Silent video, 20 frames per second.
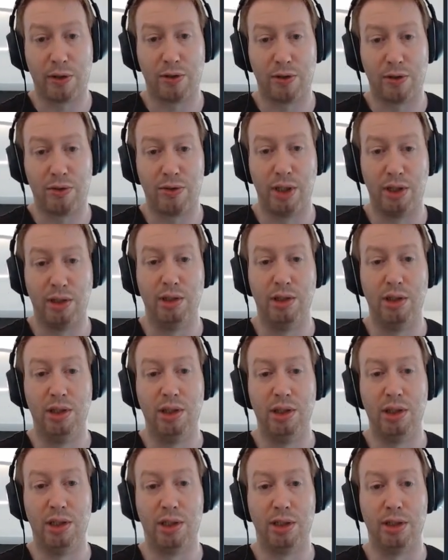
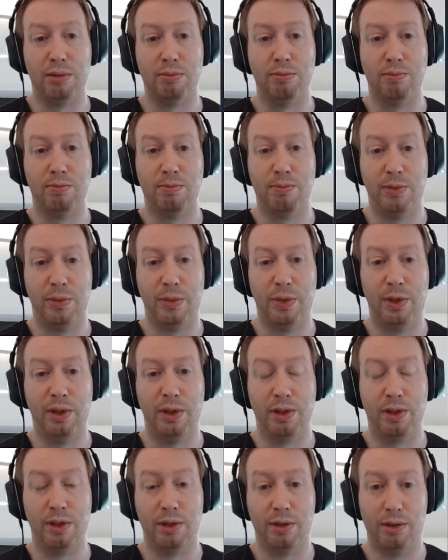structuring
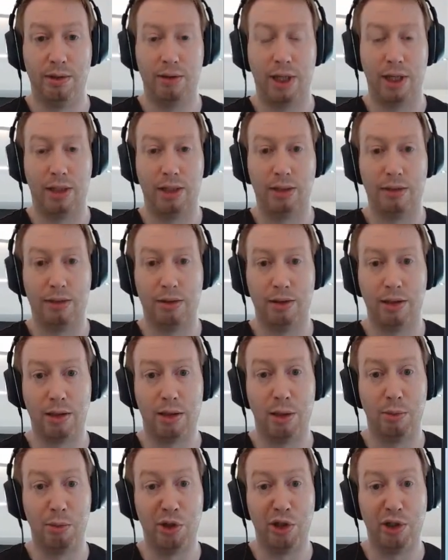the
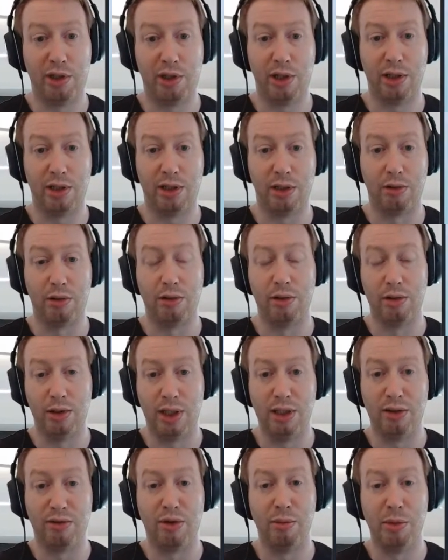
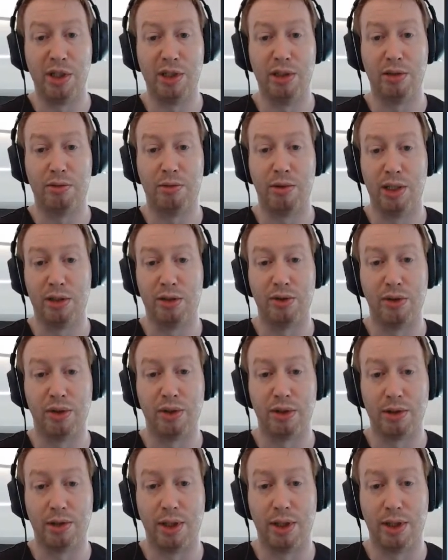communication or the information
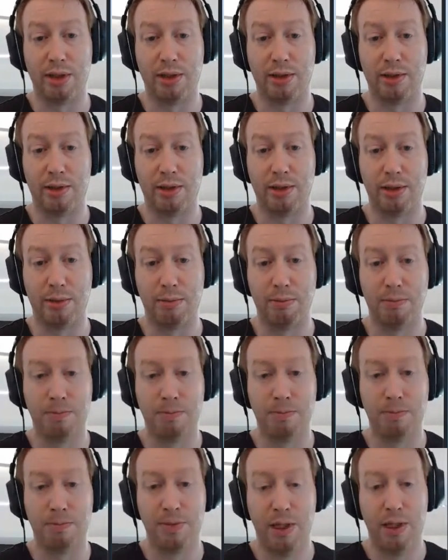transfers
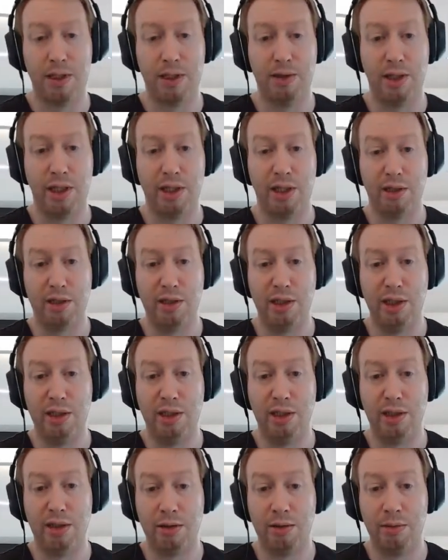
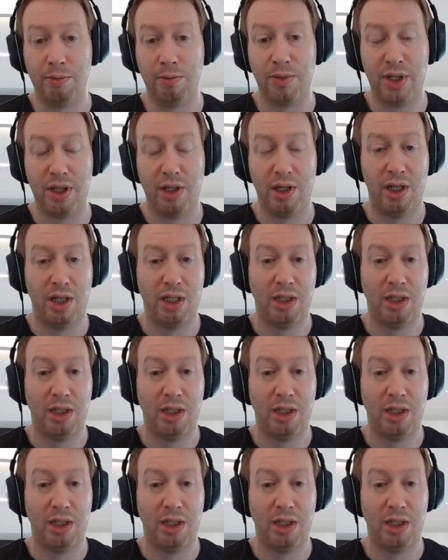that are needed.